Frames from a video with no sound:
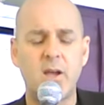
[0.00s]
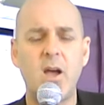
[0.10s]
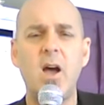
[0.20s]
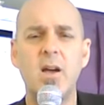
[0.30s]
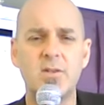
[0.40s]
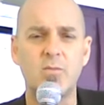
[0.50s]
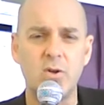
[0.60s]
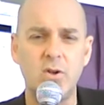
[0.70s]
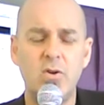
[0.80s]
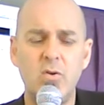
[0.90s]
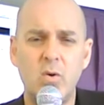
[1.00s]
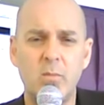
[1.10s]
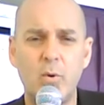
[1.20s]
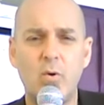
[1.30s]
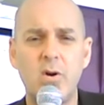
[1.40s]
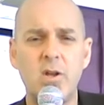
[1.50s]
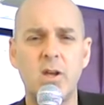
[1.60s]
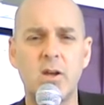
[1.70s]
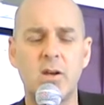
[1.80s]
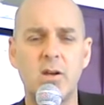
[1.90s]
Because when you were born
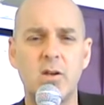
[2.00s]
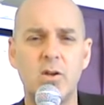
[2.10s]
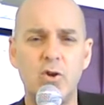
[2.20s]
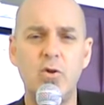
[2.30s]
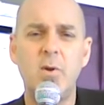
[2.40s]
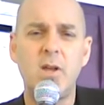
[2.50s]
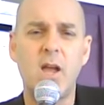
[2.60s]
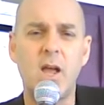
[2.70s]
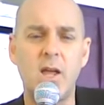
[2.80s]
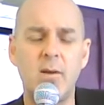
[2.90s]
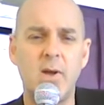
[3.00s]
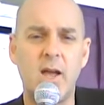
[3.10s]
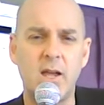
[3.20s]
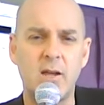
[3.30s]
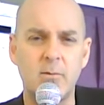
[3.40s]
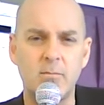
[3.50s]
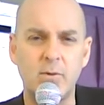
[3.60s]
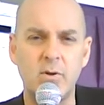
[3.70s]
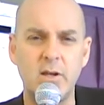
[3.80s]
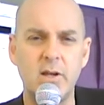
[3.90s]
again, you became a
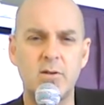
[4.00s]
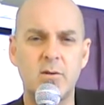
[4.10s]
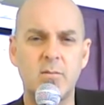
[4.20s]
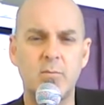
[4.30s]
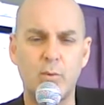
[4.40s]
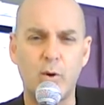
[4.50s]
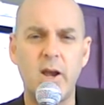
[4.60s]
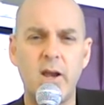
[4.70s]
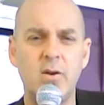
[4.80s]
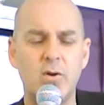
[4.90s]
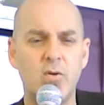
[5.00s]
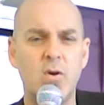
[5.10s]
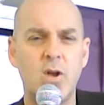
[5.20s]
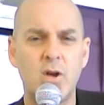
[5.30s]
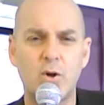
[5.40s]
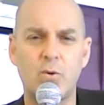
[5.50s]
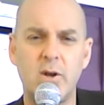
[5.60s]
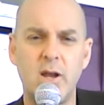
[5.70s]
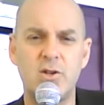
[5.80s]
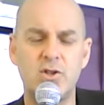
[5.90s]
complete brand new
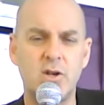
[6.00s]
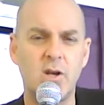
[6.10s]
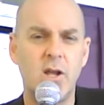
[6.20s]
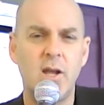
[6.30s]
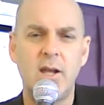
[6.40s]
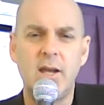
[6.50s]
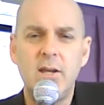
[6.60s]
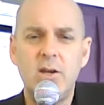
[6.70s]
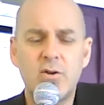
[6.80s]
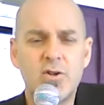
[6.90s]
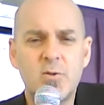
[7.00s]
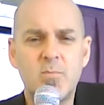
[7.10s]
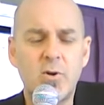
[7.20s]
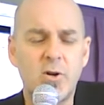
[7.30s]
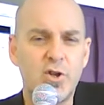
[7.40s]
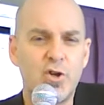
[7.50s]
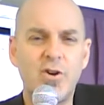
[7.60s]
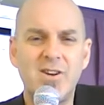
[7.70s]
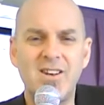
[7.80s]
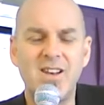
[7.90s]
creation. In your spirit,
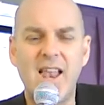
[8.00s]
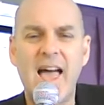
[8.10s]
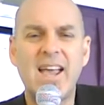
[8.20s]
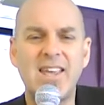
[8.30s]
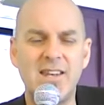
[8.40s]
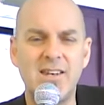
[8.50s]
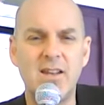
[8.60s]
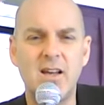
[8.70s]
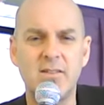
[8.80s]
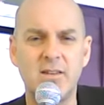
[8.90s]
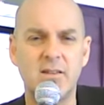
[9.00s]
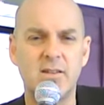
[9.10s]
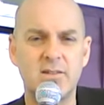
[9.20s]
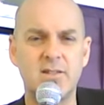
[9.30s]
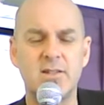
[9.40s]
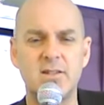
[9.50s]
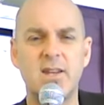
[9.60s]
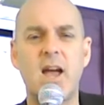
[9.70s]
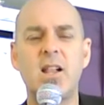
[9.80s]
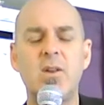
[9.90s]
you're lacking nothing. This is
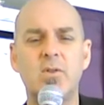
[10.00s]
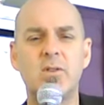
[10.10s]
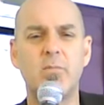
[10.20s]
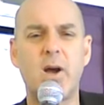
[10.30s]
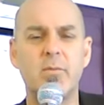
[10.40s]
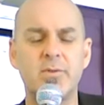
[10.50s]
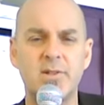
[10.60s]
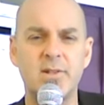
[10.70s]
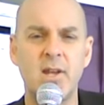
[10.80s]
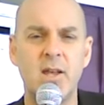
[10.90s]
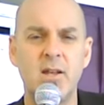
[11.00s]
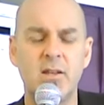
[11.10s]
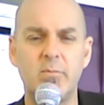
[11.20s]
exactly what the Bible says.